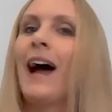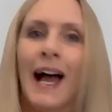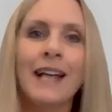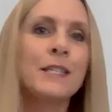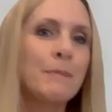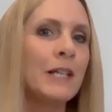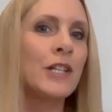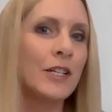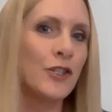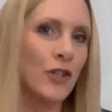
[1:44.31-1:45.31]
and
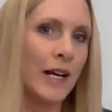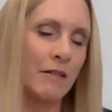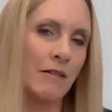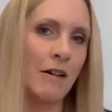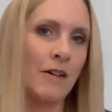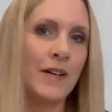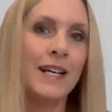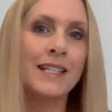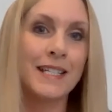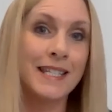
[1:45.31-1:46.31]
specialist tradecraft
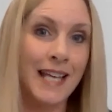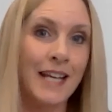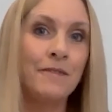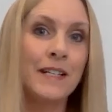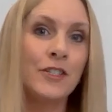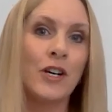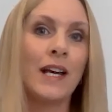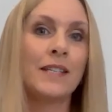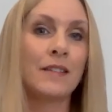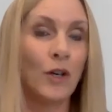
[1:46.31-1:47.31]
to safely
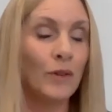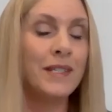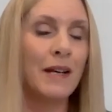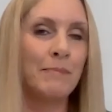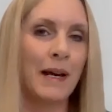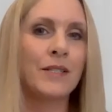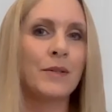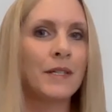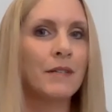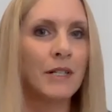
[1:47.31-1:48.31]
trace the content back
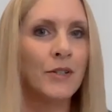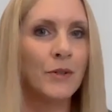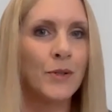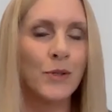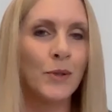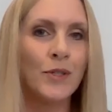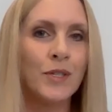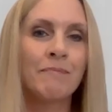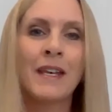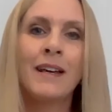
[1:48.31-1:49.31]
to its original source